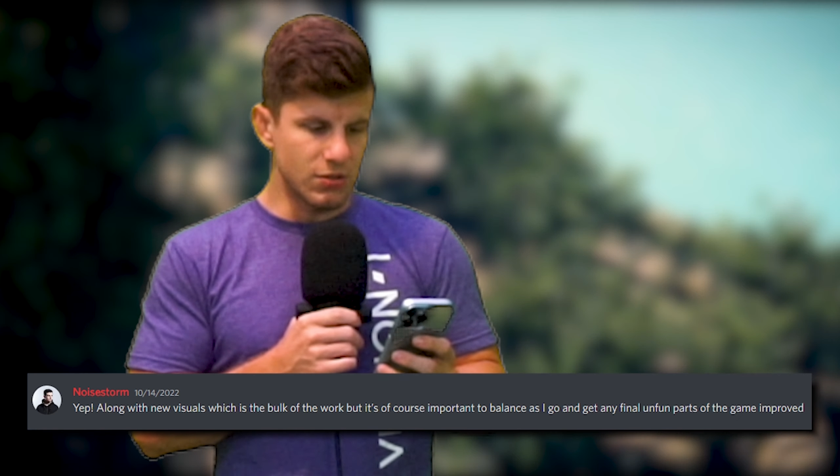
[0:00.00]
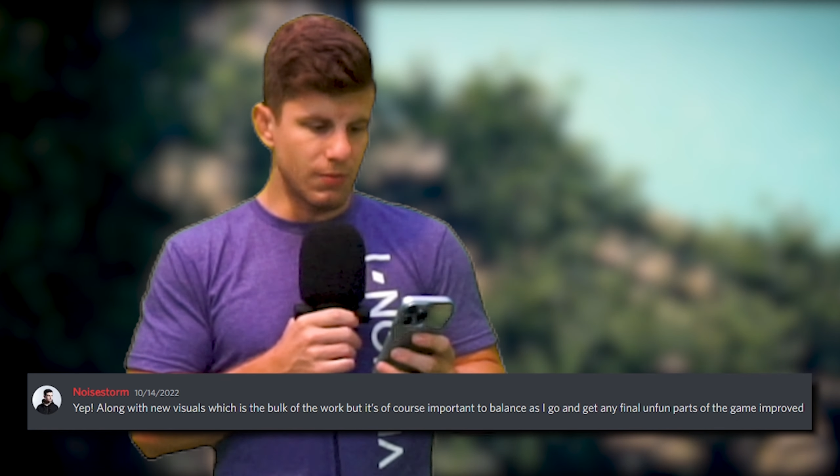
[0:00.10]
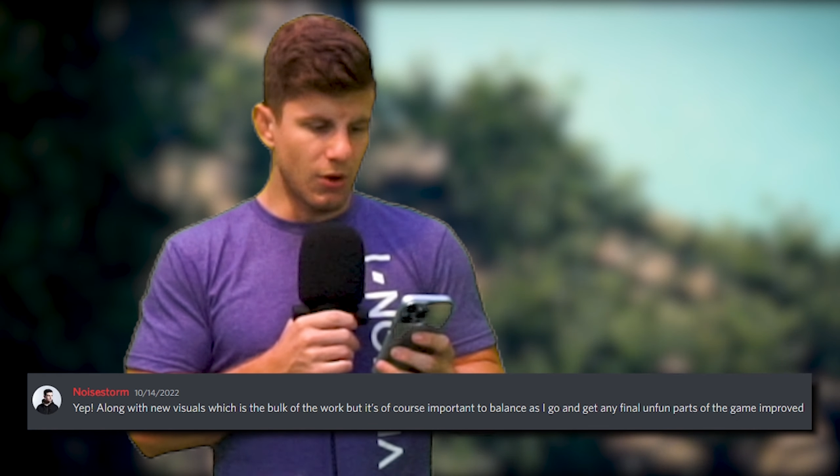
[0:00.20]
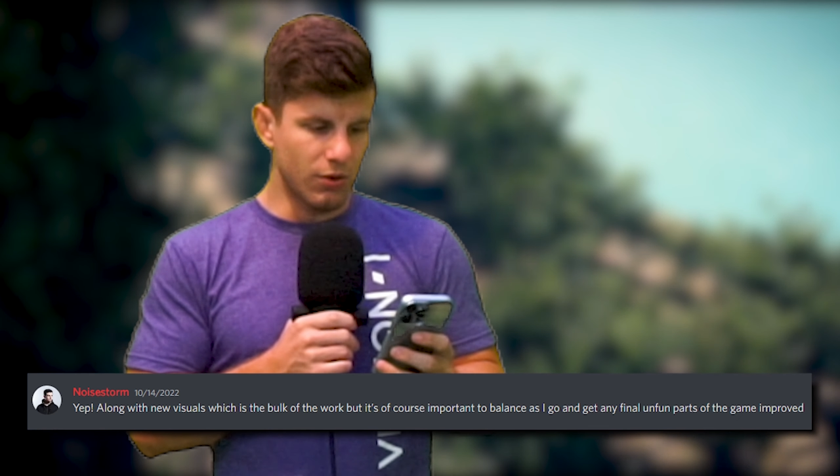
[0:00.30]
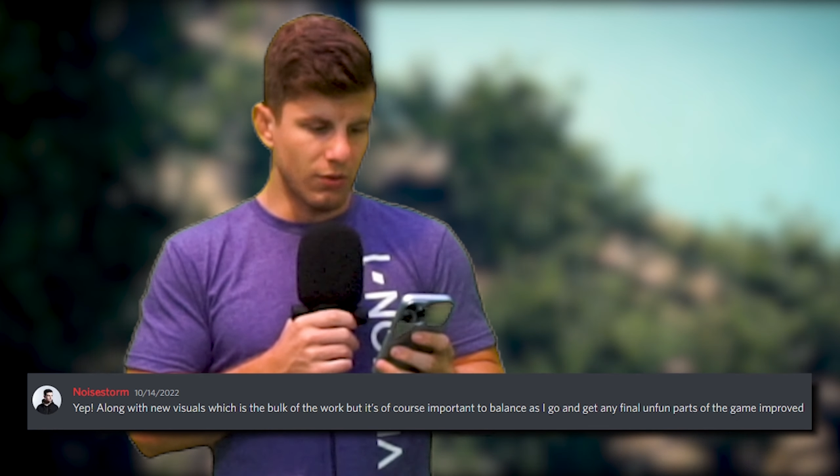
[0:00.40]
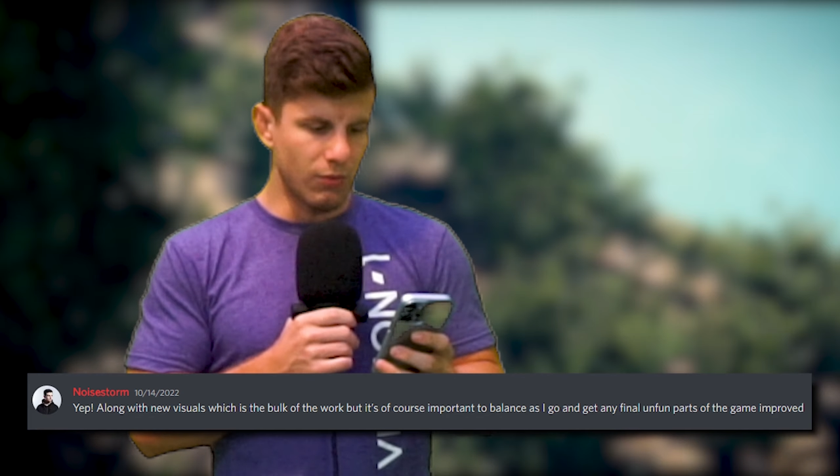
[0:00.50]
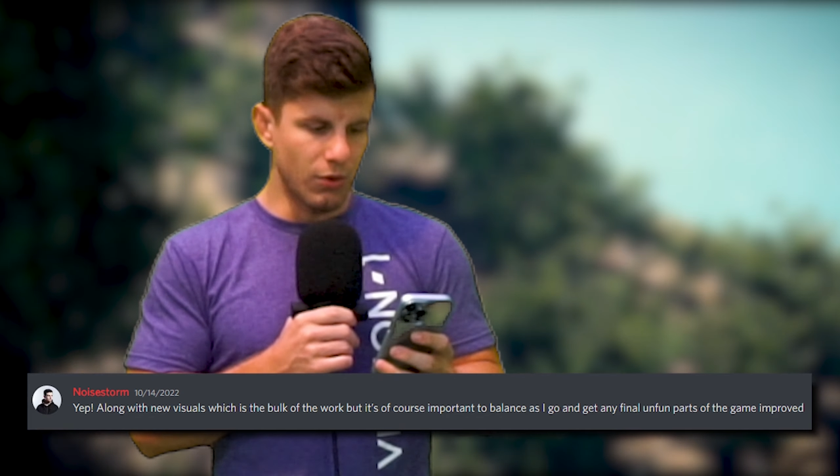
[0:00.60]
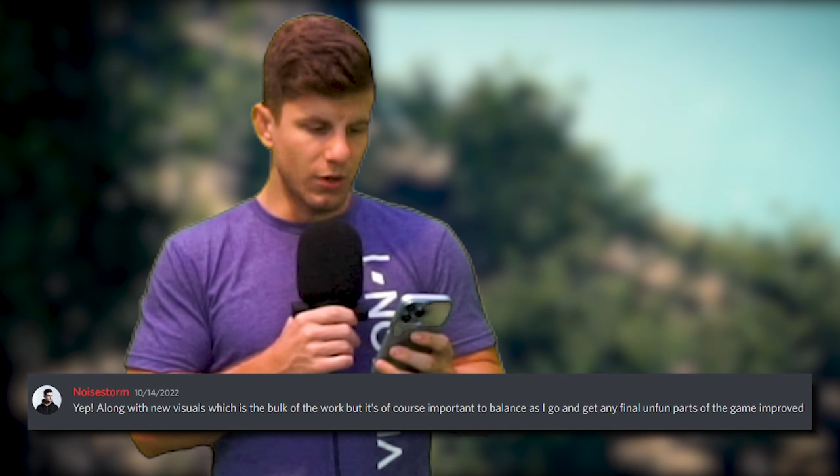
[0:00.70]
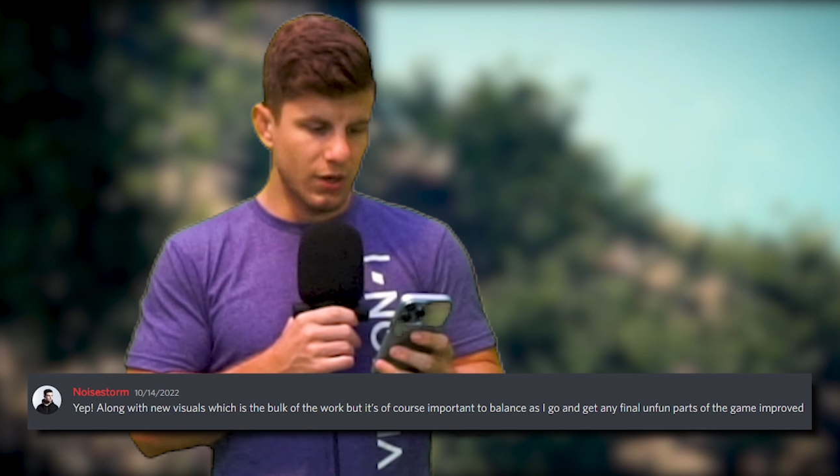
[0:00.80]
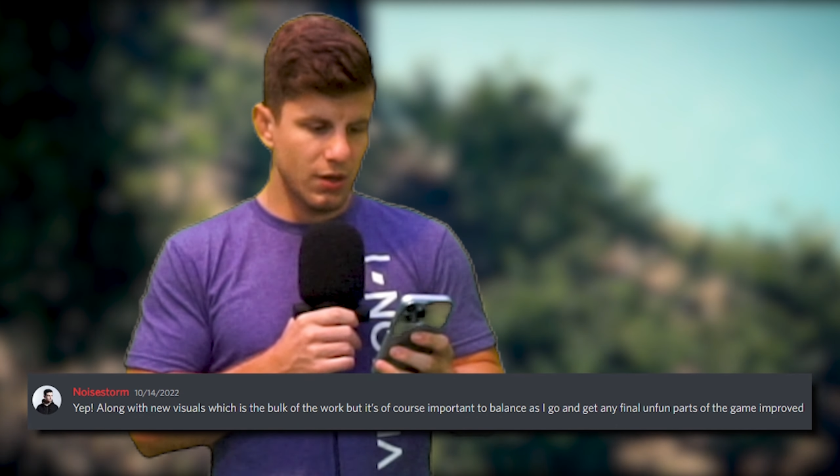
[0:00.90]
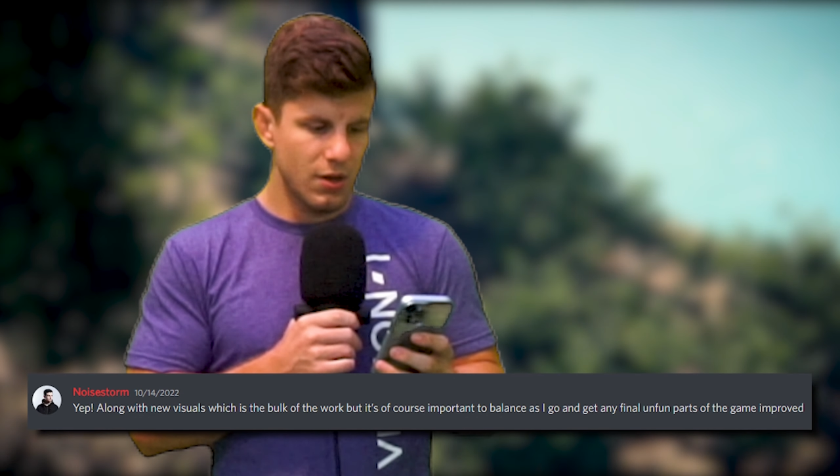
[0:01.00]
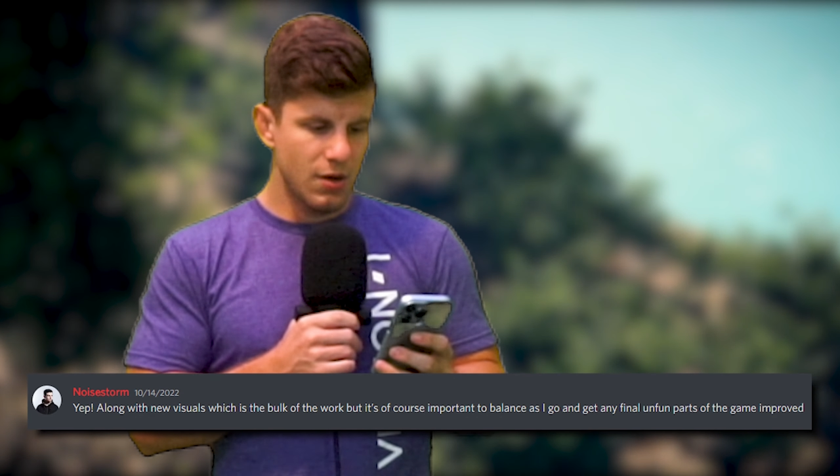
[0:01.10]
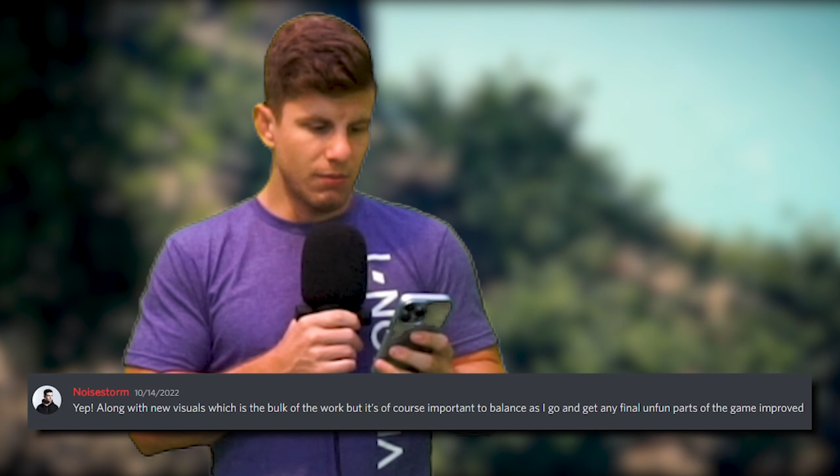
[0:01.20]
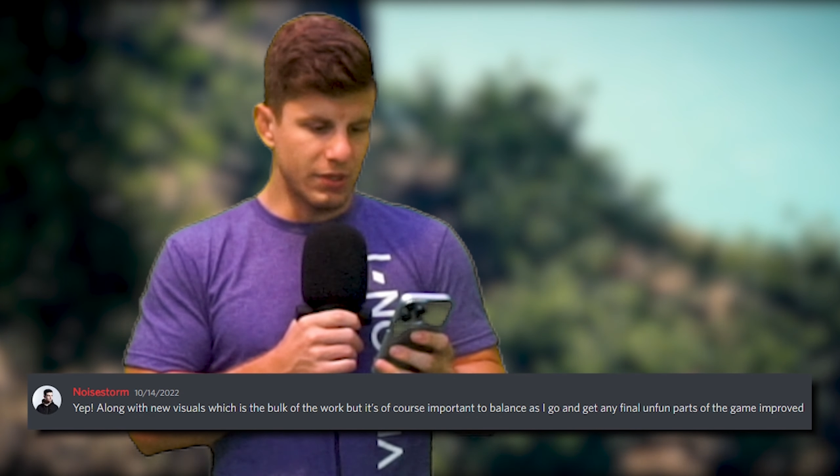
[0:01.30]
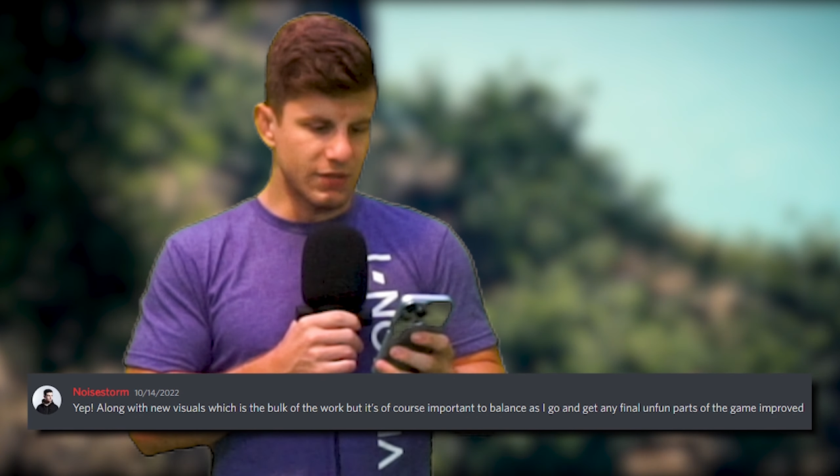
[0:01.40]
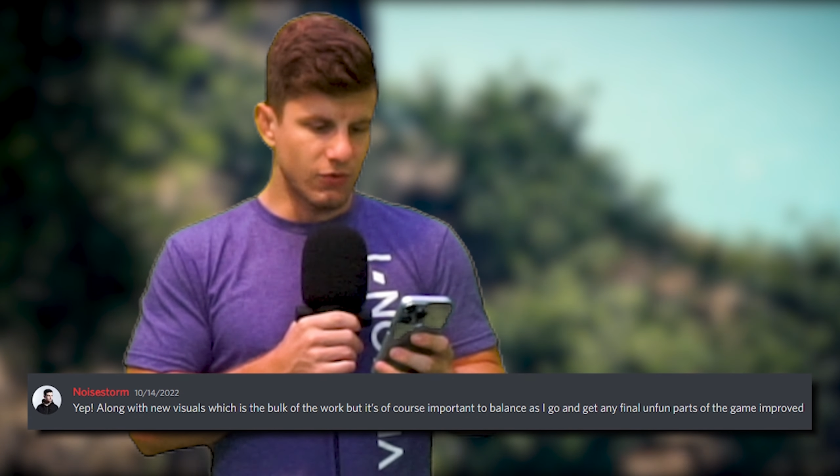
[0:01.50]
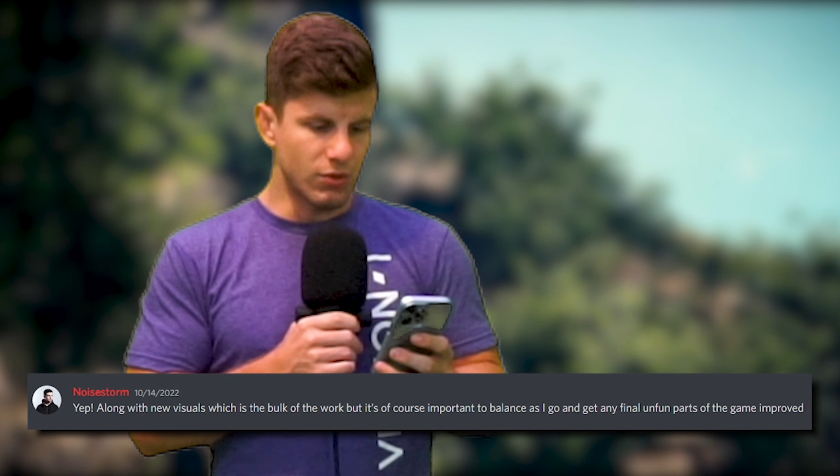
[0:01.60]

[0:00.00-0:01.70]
the bulk of the work, but it's of